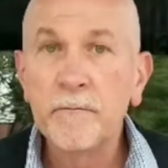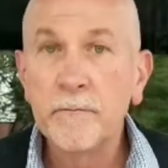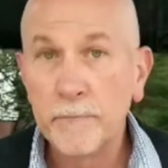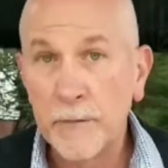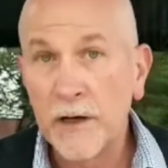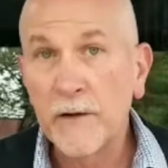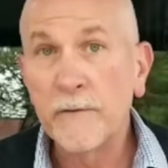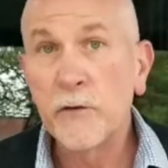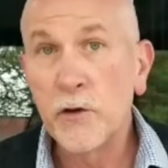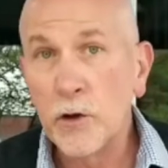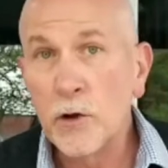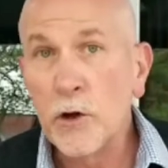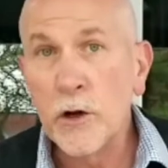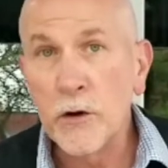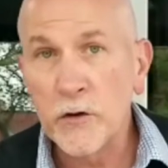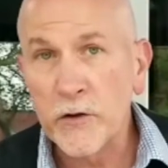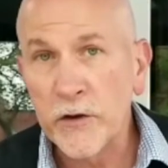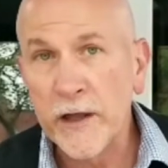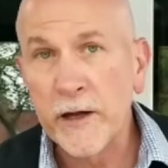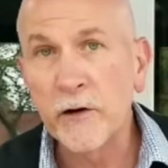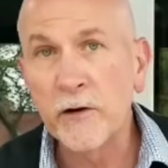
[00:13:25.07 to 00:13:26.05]
but a few
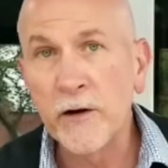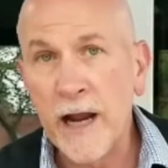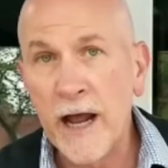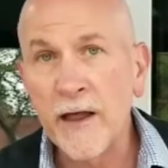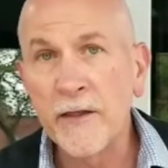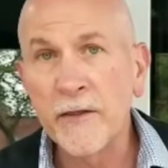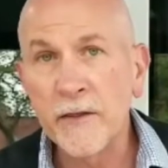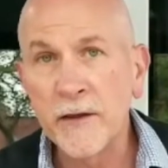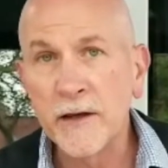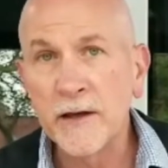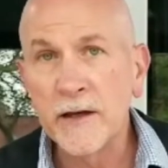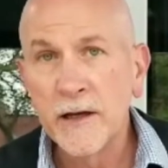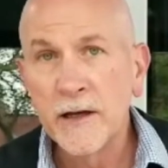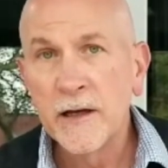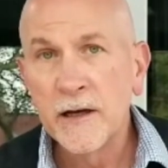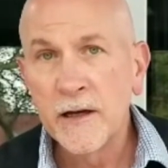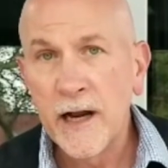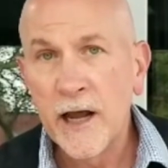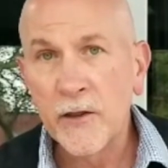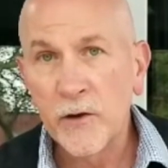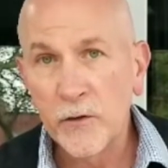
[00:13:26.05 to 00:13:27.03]
years later down
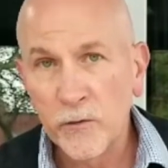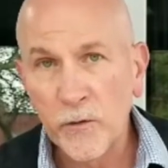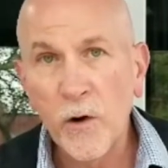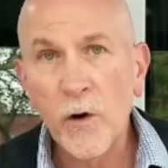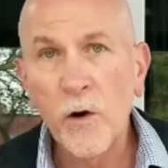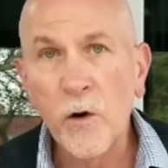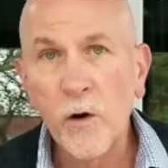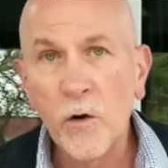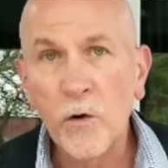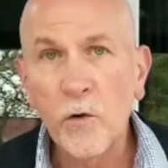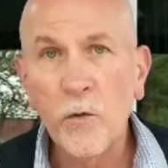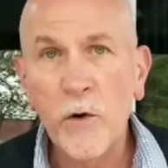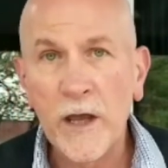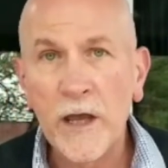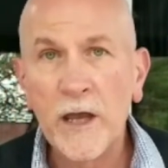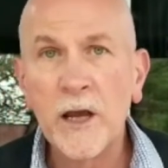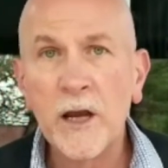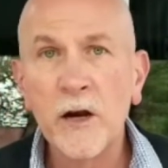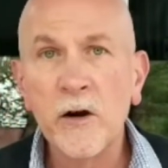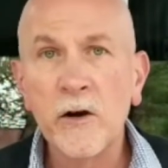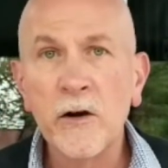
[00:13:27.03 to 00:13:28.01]
the road, we
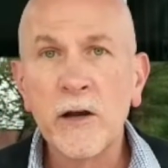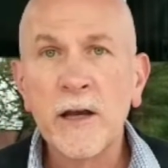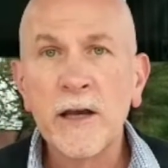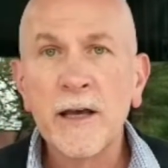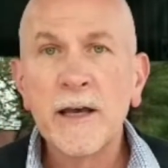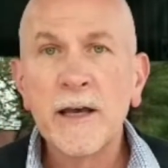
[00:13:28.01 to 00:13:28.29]
hear